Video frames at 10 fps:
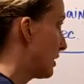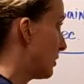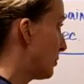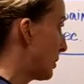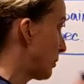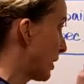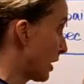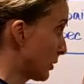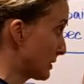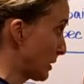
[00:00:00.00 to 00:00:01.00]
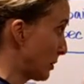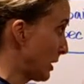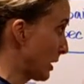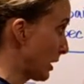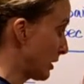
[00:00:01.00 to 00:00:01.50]
But preggo is up
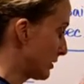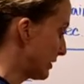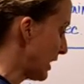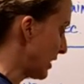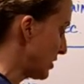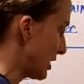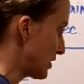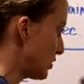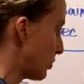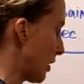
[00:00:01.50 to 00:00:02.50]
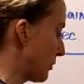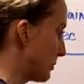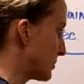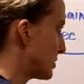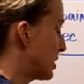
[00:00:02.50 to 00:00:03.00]
here. Yeah, you got two
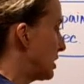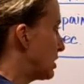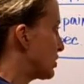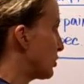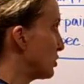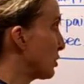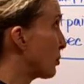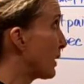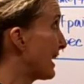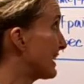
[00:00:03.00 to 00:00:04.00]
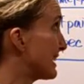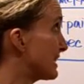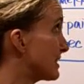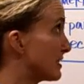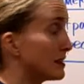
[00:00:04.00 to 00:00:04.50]
problems. So when you're
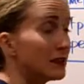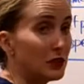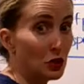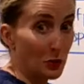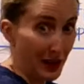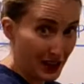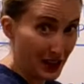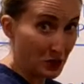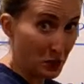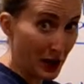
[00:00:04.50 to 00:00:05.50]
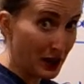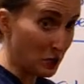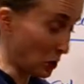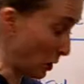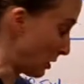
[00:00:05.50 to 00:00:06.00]
pregnant, you're making and
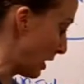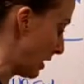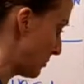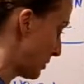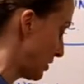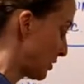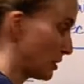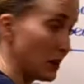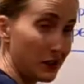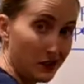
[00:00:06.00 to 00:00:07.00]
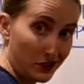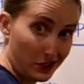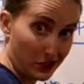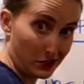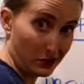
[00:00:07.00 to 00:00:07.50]
breaking more clot, but you're
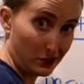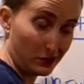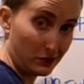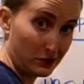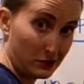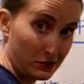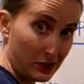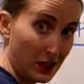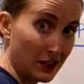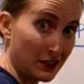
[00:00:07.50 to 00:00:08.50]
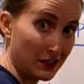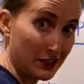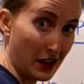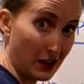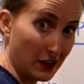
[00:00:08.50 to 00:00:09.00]
also in a
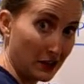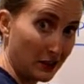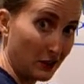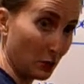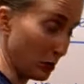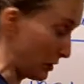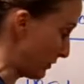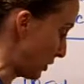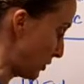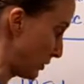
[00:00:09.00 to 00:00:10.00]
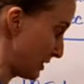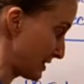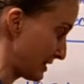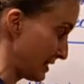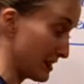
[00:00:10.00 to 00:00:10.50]
static, your blood flow
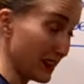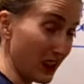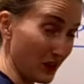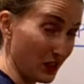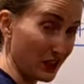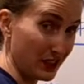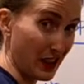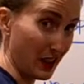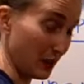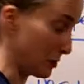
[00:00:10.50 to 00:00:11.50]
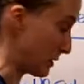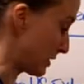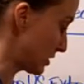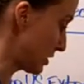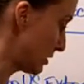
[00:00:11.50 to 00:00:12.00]
is kind of in a static
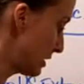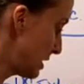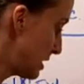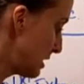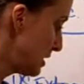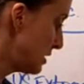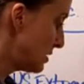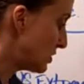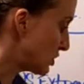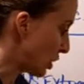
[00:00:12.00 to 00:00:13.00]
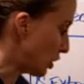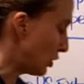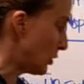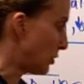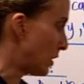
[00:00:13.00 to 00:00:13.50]
position.
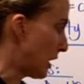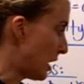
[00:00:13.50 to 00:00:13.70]
So